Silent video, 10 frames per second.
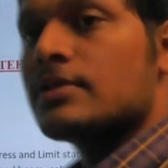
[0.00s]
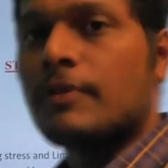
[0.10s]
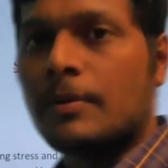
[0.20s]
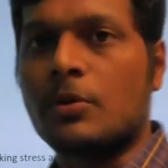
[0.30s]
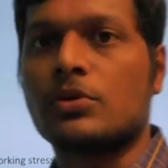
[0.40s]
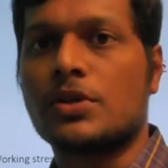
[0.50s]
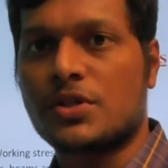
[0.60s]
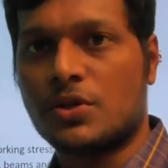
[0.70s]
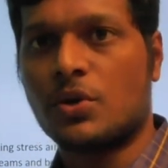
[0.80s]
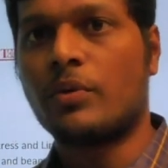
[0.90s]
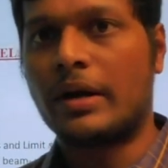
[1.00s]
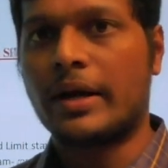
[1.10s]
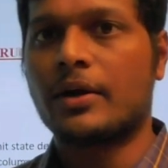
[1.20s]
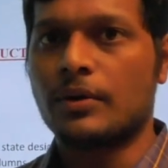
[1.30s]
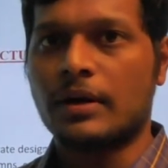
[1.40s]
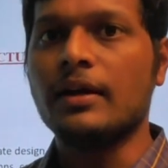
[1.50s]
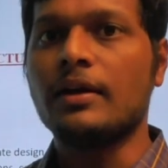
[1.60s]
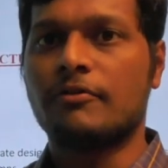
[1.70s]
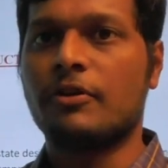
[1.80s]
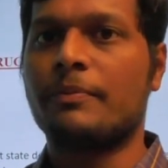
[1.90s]
from 2012 gate
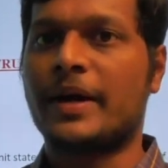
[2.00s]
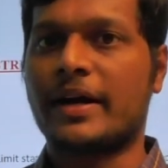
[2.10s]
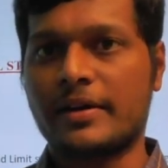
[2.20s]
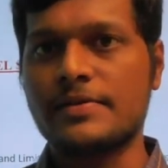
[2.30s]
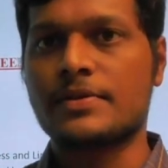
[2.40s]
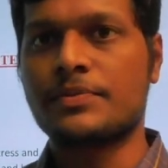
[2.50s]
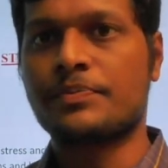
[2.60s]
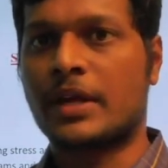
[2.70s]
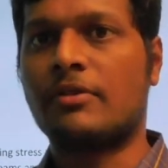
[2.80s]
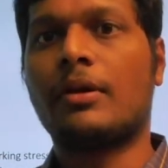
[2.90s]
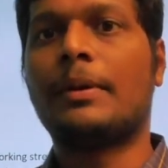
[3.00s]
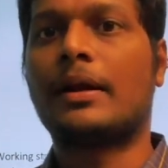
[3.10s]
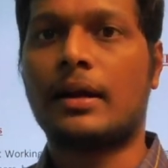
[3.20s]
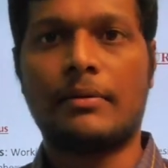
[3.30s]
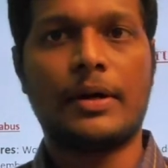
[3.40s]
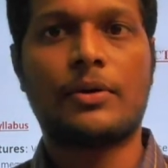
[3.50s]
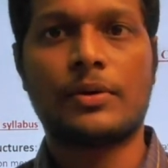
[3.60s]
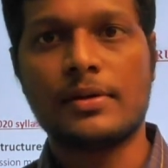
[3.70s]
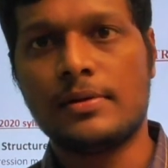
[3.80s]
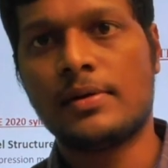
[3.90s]
only if you practice it will be relevant to
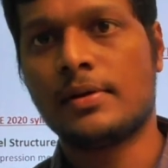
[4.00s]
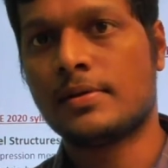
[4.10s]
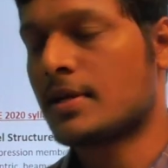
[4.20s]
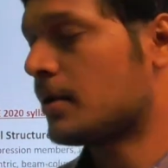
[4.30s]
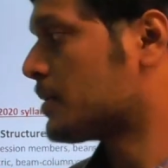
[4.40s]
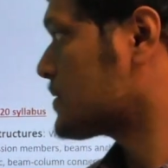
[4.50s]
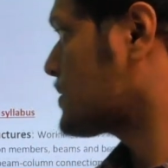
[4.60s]
the syllabus